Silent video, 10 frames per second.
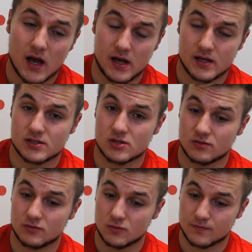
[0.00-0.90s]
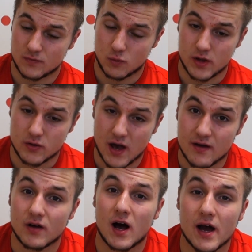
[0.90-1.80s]
Uh, so when you
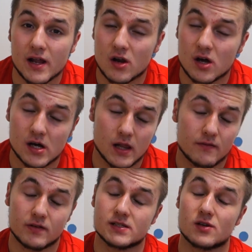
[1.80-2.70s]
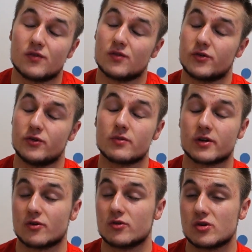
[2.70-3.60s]
have high uh, levels of
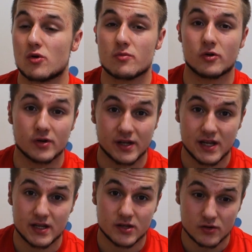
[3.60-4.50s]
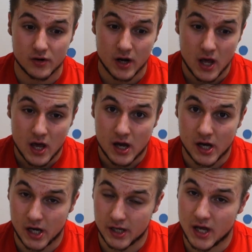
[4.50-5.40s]
human growth hormone in your
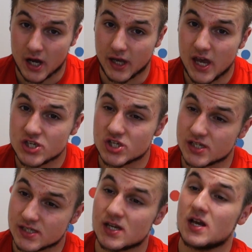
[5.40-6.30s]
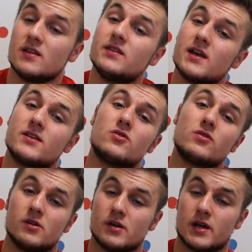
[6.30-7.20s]
uh, young ages, then
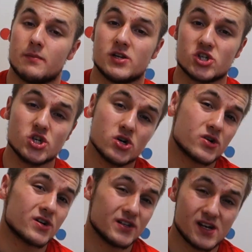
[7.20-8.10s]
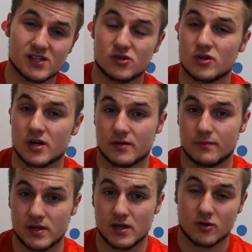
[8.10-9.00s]
you're gonna be sure that you're
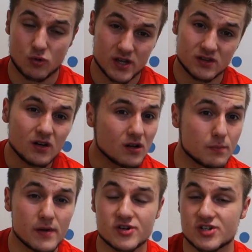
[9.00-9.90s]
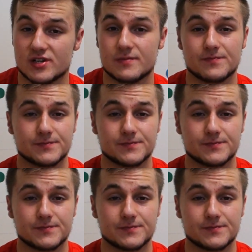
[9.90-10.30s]
gonna be a quite tall person.